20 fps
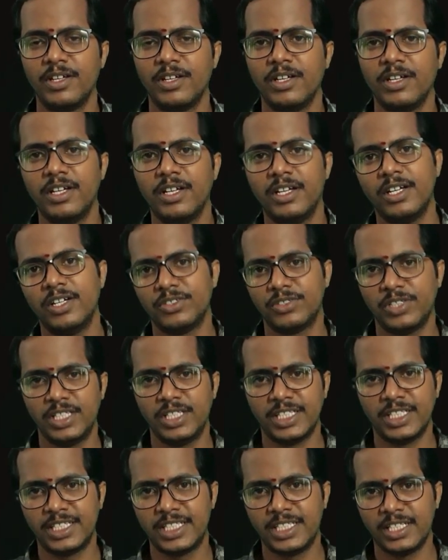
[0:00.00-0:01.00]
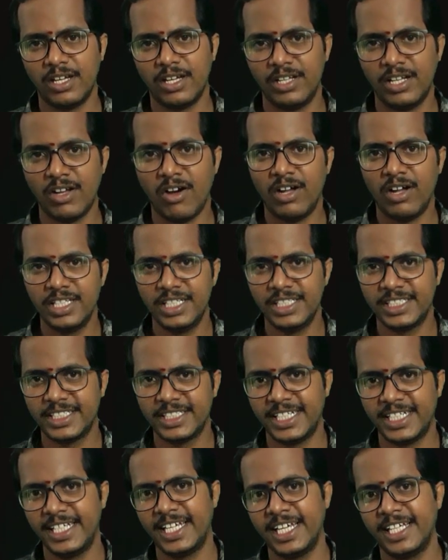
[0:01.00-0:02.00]
So in all these three
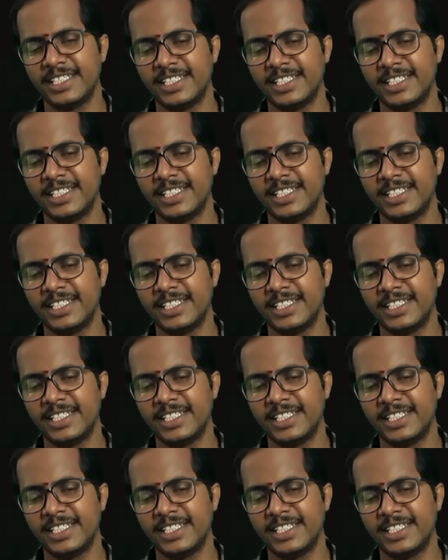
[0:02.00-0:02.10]
cases,